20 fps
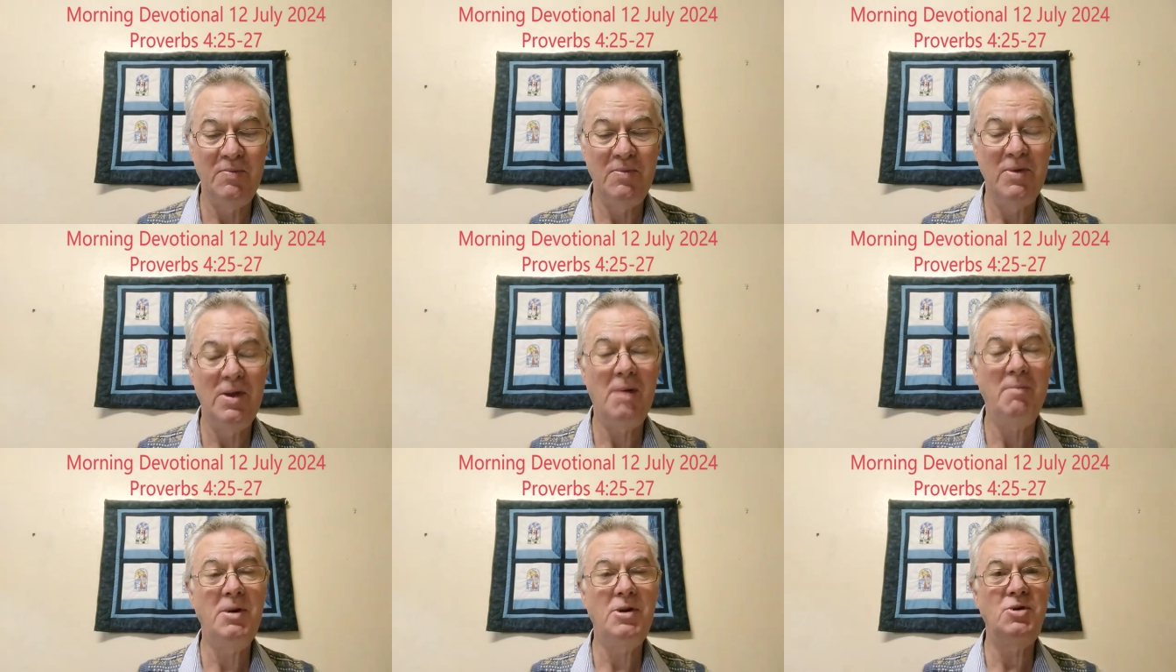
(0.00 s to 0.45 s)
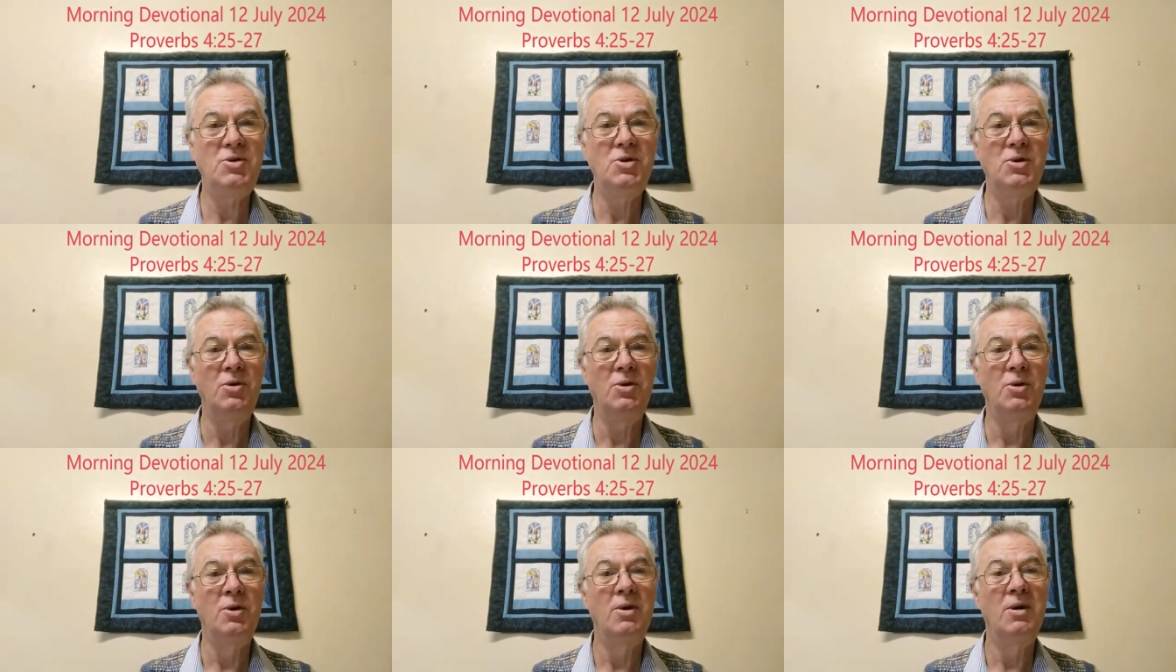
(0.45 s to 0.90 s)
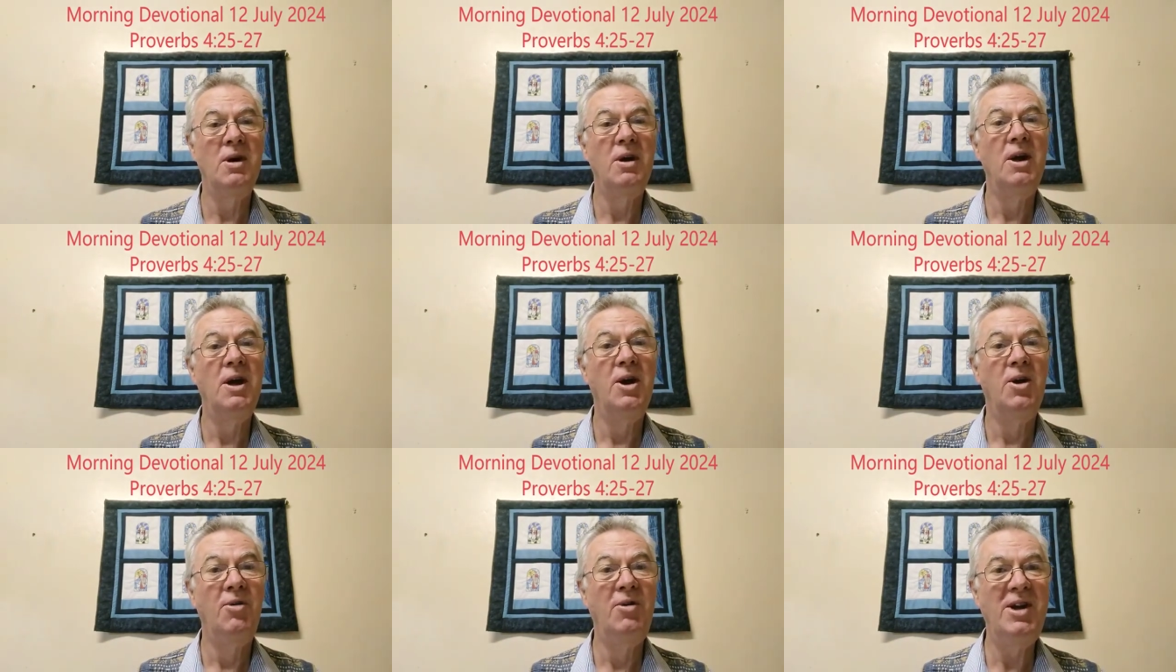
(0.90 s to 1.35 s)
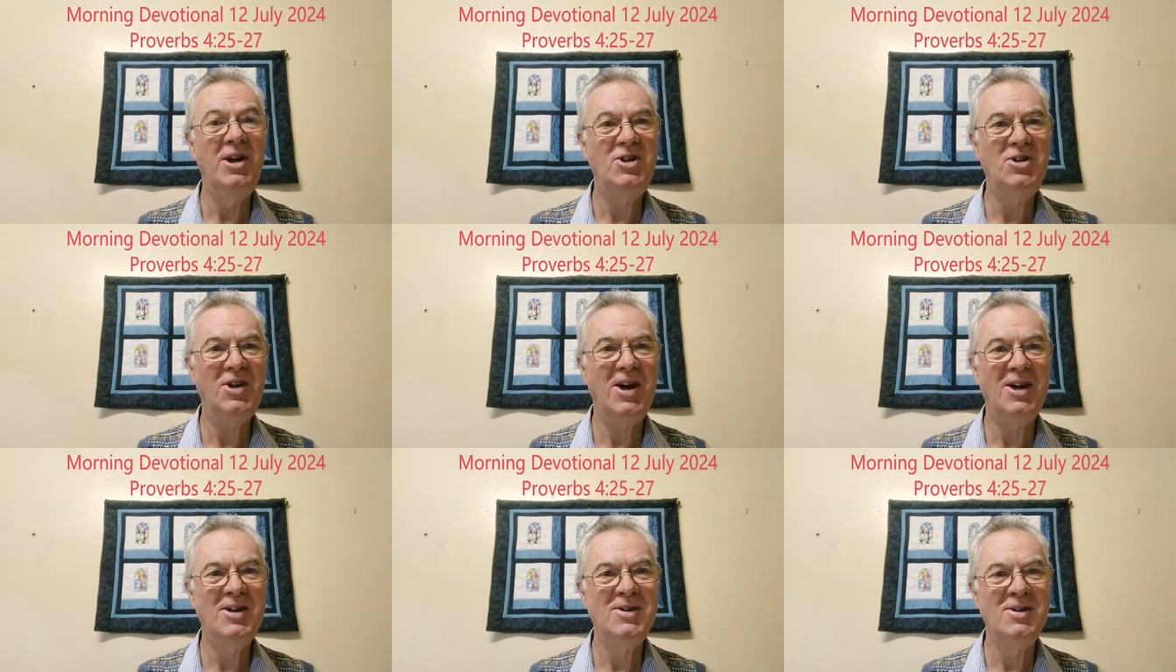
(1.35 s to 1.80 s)
Number 2, reach
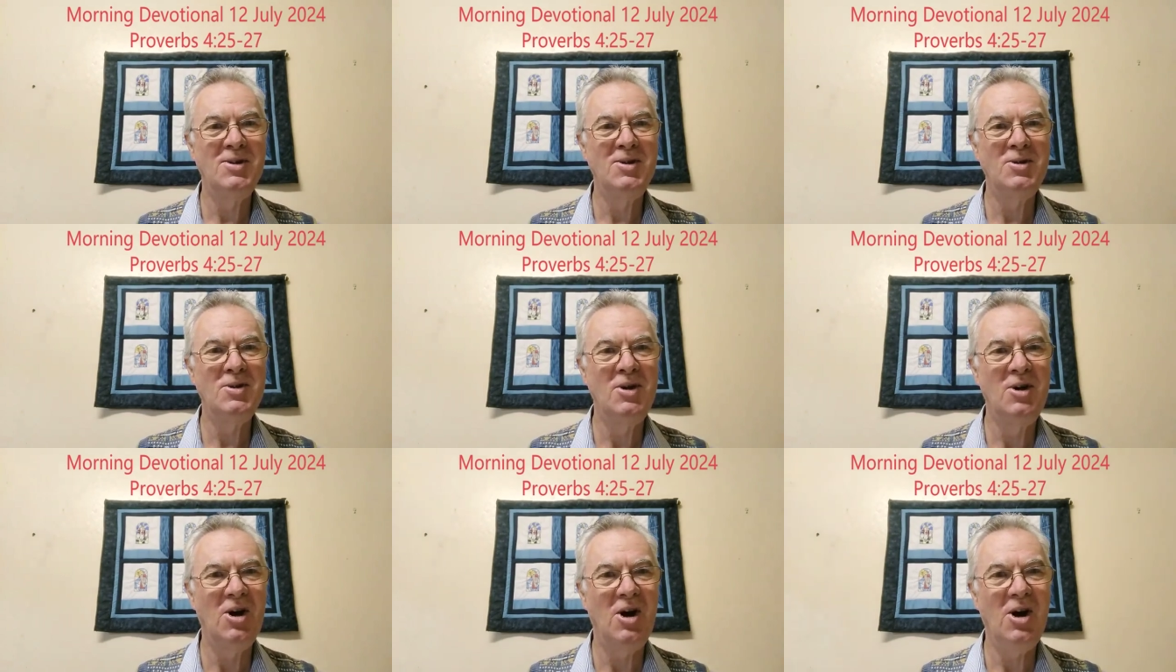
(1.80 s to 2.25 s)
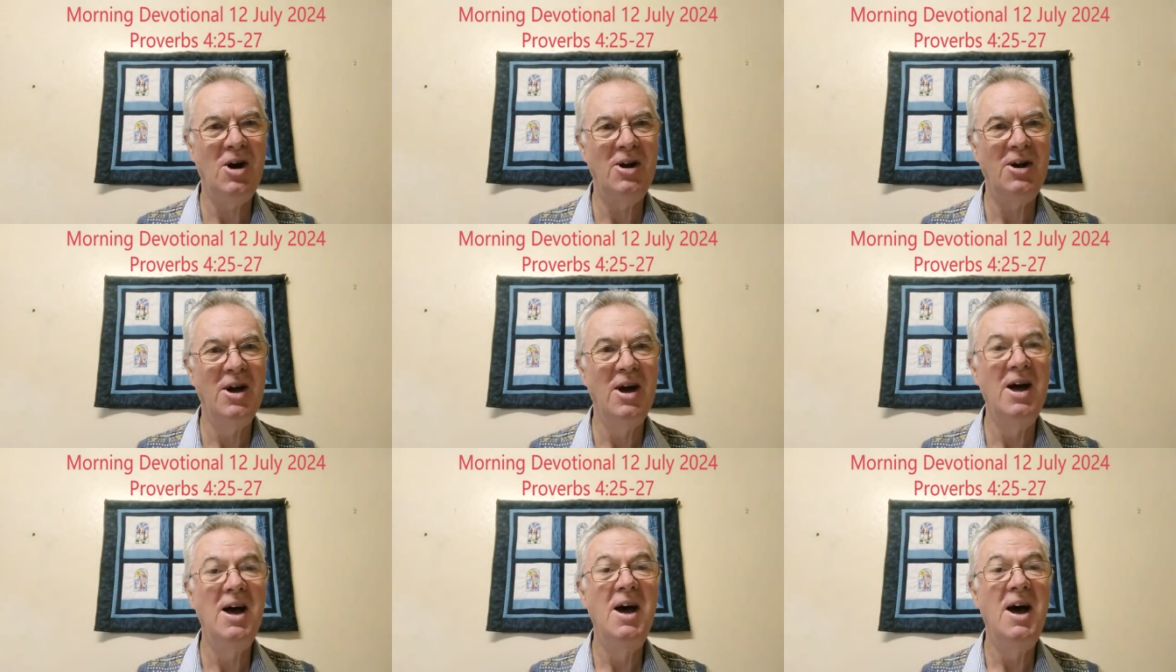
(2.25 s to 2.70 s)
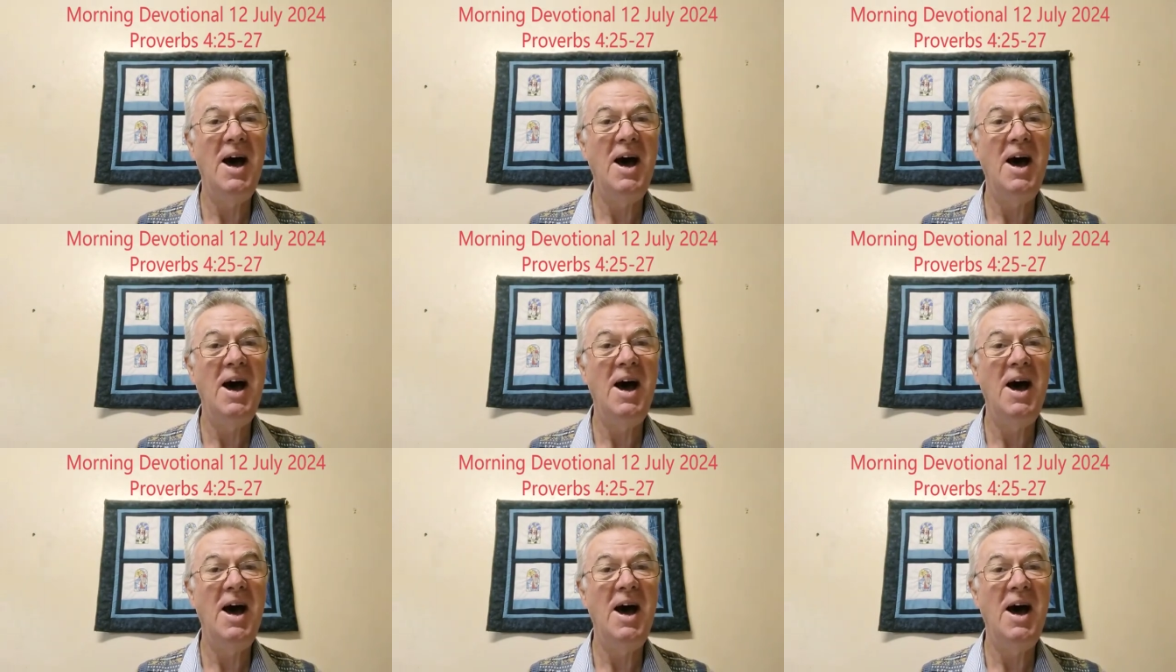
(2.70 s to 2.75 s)
out to God.